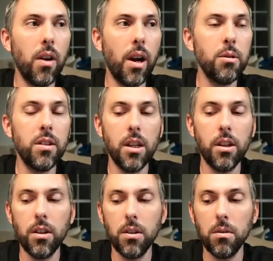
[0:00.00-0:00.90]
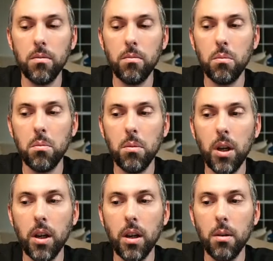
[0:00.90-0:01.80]
would say that they're
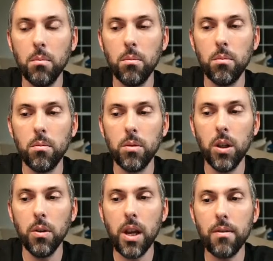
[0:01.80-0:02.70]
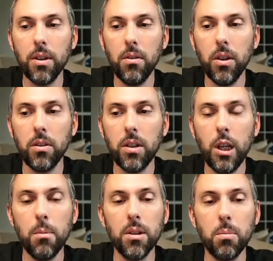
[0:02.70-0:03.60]
they have a
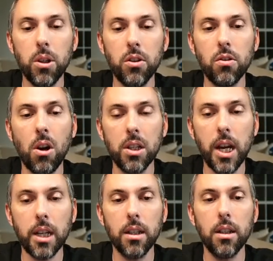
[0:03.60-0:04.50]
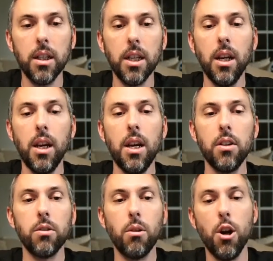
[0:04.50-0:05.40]
team that's pretty strong technically.
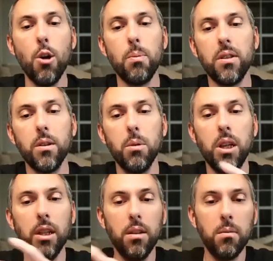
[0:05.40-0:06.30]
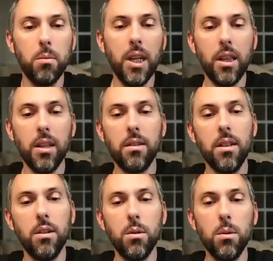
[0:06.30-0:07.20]
So our hope is that we can get this
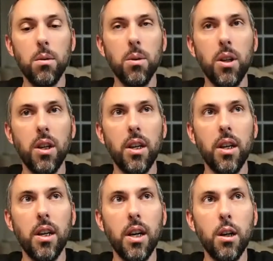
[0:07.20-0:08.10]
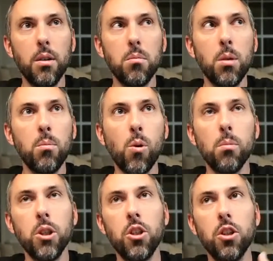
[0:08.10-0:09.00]
into a more
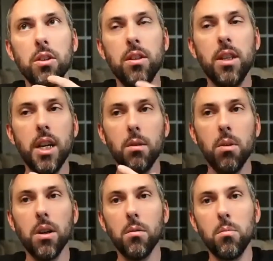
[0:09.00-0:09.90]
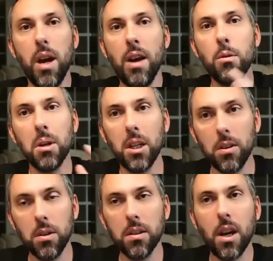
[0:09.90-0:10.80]
mature state where everybody can
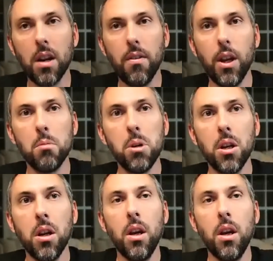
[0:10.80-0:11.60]
do this kind of thing. But